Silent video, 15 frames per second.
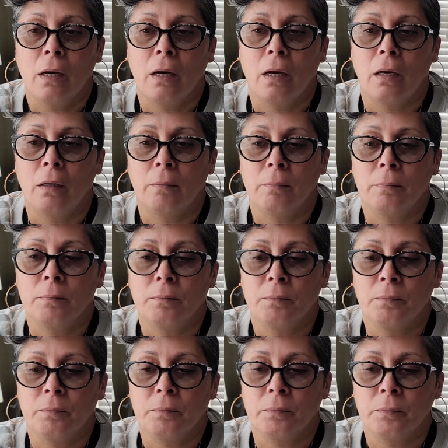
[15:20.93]
Um,
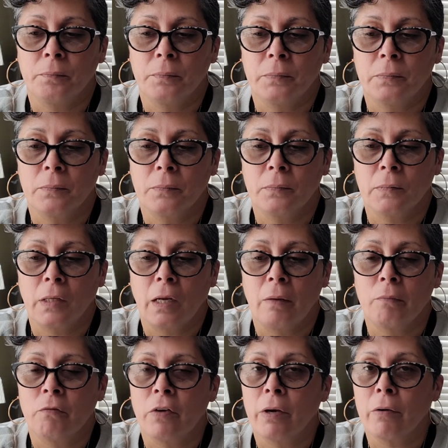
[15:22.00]

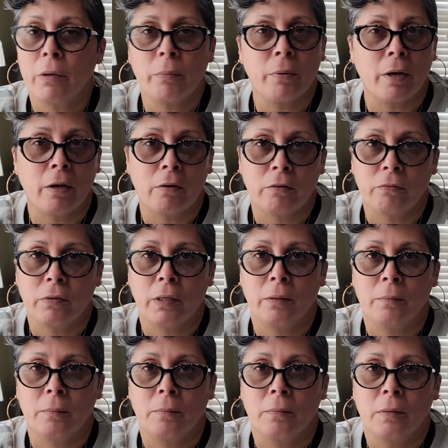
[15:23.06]
I'm very proud of
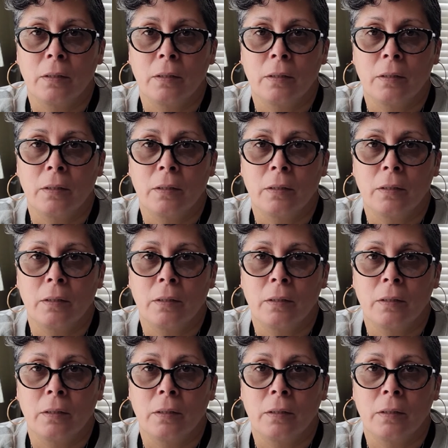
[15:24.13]
him.